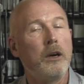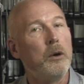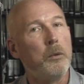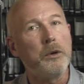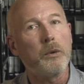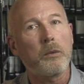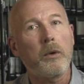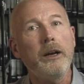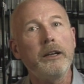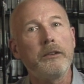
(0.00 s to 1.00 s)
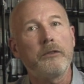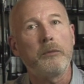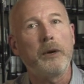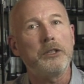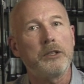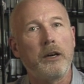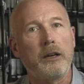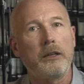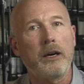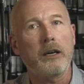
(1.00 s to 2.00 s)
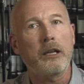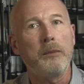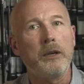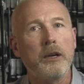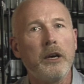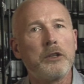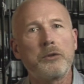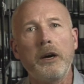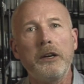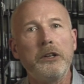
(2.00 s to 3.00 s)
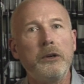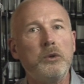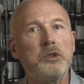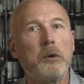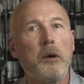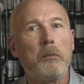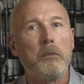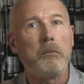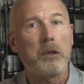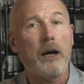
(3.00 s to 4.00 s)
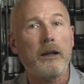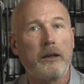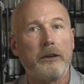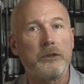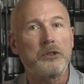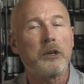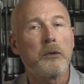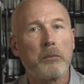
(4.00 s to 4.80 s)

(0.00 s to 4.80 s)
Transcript: When you are writing information on a document, try to use block letters.